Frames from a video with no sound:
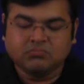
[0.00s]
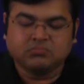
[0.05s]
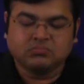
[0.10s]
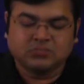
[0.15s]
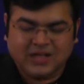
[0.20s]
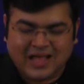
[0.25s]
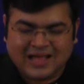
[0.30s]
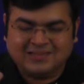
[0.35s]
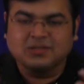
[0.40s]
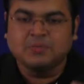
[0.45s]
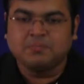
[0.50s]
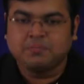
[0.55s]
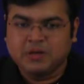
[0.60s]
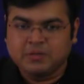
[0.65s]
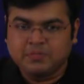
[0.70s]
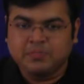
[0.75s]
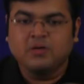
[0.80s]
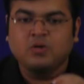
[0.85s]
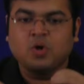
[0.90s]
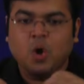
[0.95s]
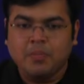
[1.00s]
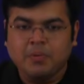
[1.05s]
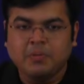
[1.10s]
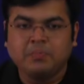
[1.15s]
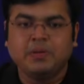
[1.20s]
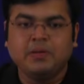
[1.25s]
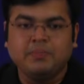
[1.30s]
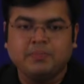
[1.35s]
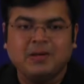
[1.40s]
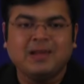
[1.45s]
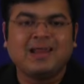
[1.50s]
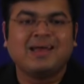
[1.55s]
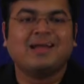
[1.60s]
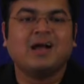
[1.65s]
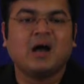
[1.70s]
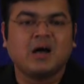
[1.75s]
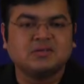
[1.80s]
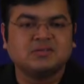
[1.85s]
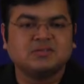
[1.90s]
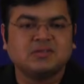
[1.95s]
as in people, common people like
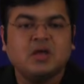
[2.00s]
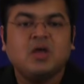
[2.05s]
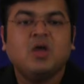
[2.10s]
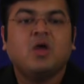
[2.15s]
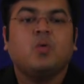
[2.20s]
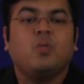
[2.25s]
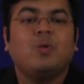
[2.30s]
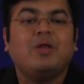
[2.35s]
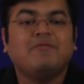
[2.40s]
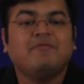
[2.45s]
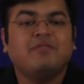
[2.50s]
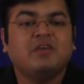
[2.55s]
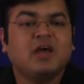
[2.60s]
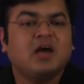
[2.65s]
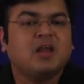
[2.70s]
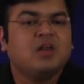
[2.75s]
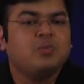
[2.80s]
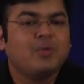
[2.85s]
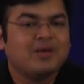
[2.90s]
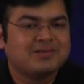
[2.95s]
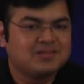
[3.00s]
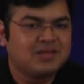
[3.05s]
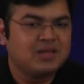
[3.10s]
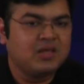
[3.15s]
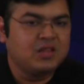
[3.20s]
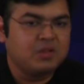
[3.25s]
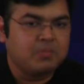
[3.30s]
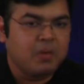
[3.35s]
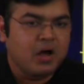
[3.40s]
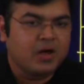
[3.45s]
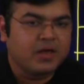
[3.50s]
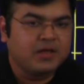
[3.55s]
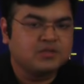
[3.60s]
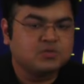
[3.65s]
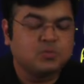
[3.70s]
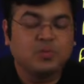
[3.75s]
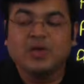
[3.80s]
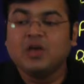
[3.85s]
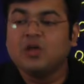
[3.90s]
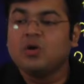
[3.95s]
us, when we are investing in the markets,
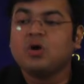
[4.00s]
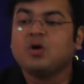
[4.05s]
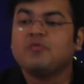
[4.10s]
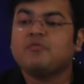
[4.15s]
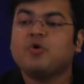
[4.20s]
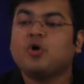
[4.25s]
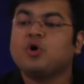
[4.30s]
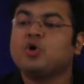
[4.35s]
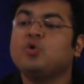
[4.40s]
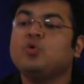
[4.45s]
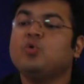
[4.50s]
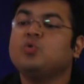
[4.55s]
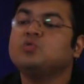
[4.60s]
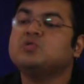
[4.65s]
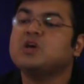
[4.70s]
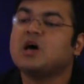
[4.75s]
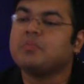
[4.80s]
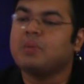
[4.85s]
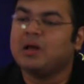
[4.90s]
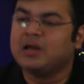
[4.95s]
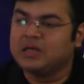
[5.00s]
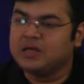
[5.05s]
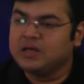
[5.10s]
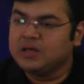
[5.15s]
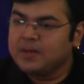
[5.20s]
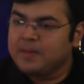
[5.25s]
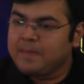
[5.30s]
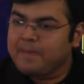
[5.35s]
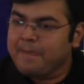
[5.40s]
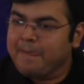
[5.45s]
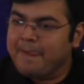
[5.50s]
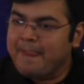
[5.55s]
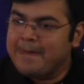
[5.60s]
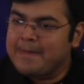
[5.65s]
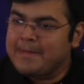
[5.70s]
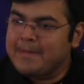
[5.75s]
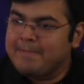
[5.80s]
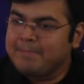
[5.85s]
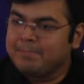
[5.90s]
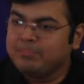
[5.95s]
we cannot afford to lose our money.
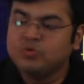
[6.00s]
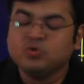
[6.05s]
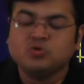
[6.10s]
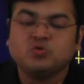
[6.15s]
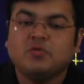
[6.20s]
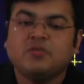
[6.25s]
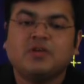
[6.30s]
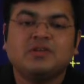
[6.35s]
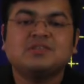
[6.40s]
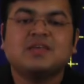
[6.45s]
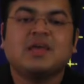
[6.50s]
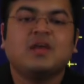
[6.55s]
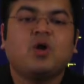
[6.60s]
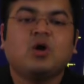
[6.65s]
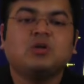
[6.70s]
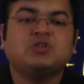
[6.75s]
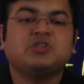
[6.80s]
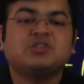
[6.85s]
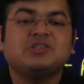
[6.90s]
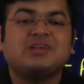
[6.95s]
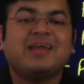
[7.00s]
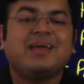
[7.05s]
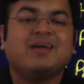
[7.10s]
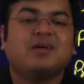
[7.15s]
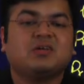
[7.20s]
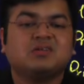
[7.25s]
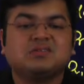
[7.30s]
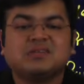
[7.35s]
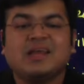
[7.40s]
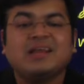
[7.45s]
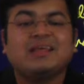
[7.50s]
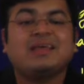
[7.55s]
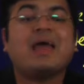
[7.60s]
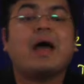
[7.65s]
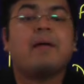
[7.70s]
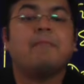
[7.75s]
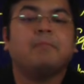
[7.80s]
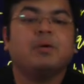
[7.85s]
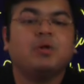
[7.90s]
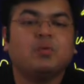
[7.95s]
Mutual funds cannot just take risk and
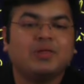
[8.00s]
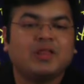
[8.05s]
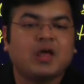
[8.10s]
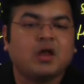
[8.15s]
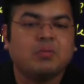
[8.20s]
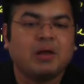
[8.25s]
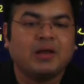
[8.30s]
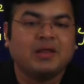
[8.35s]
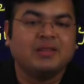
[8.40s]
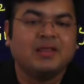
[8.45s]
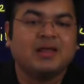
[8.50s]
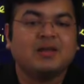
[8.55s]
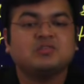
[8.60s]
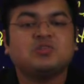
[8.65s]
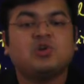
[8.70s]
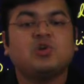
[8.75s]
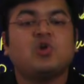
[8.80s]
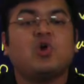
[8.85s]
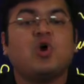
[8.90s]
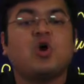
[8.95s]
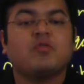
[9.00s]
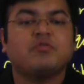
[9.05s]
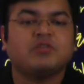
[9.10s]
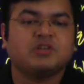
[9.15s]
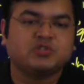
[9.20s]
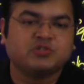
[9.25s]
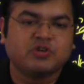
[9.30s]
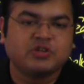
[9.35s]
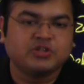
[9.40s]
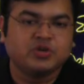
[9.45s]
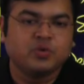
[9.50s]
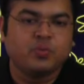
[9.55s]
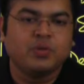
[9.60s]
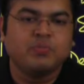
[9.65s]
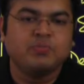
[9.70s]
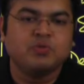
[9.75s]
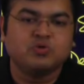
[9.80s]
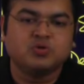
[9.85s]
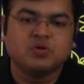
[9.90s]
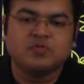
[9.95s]
gamble with our money. There is a lot of restriction with
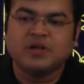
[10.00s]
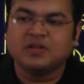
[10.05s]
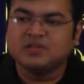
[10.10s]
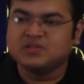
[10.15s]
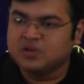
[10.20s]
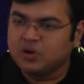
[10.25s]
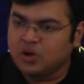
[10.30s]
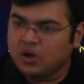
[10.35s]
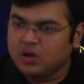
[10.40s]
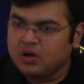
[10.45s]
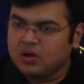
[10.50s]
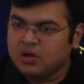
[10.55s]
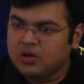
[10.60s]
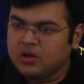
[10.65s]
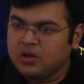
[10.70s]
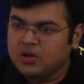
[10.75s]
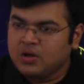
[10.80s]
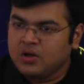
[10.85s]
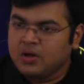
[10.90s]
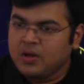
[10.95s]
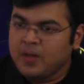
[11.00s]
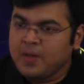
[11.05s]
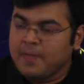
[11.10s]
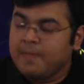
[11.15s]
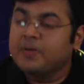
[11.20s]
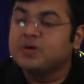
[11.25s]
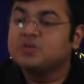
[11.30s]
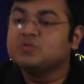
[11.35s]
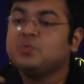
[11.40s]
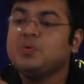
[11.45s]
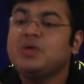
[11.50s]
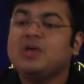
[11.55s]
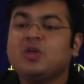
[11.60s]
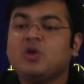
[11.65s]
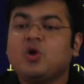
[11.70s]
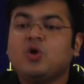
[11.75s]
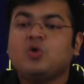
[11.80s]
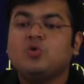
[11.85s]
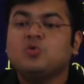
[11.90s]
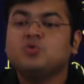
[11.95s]
mutual funds and all. Because we
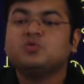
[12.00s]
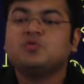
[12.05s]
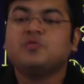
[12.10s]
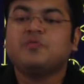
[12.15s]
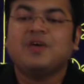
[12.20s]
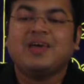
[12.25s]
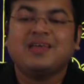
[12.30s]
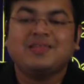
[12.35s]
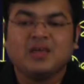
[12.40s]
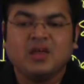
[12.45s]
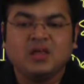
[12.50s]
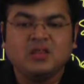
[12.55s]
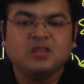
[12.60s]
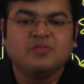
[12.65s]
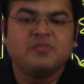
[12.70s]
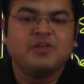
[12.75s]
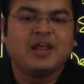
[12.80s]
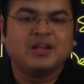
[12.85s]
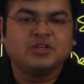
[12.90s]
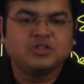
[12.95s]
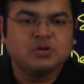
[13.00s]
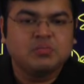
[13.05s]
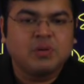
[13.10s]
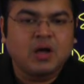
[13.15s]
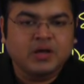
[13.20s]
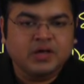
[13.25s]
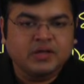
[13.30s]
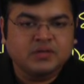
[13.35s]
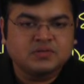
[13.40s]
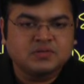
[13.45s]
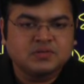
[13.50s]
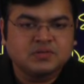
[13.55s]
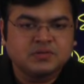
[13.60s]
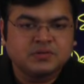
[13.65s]
cannot lose faith in the financial markets.